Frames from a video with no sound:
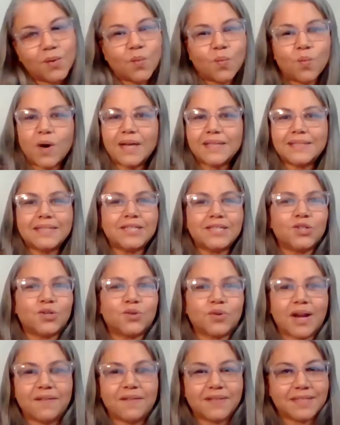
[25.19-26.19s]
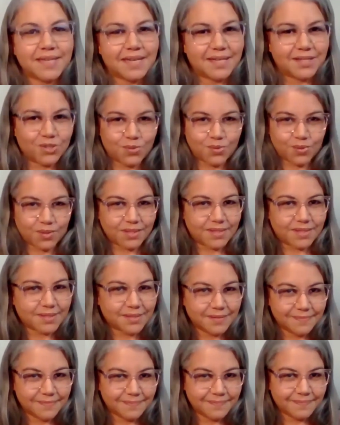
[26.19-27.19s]
What did you gravitate
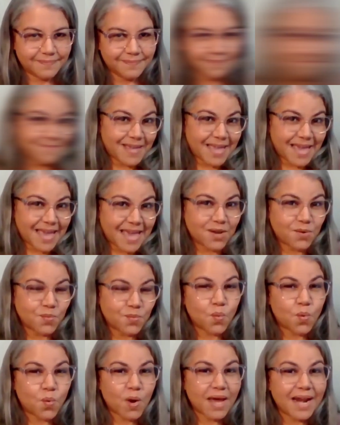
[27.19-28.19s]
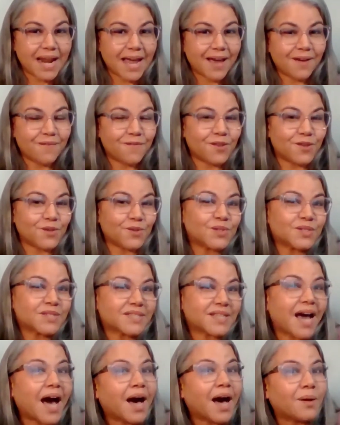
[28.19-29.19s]
towards? And what have you
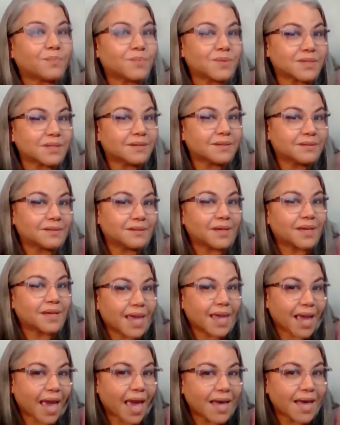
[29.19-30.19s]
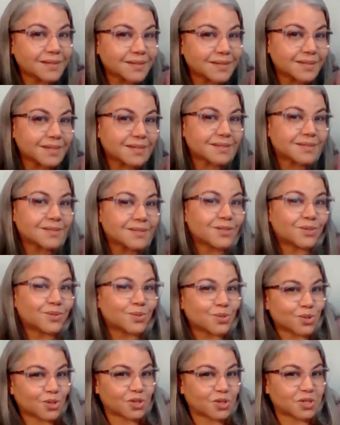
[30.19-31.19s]
stopped looking at since
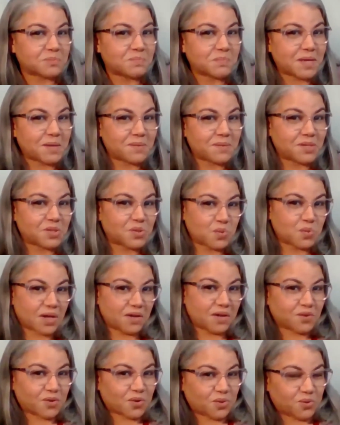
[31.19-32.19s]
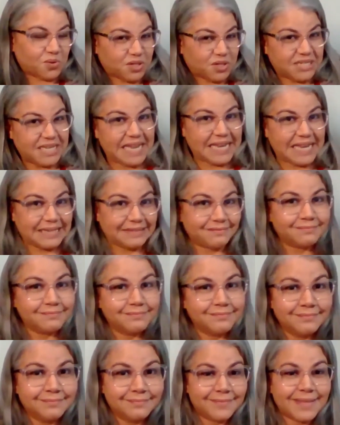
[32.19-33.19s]
you turned maybe 12 or 13
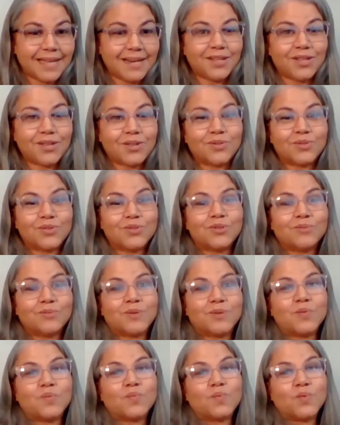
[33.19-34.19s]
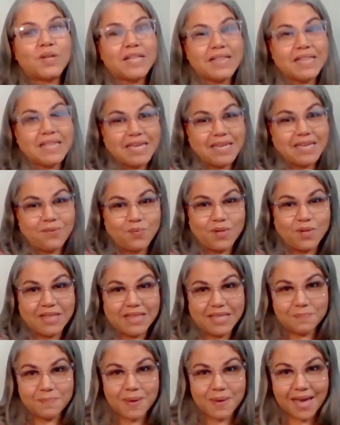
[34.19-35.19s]
that you used to be really,
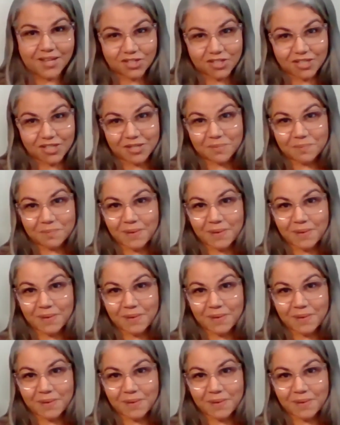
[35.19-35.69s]
really passionate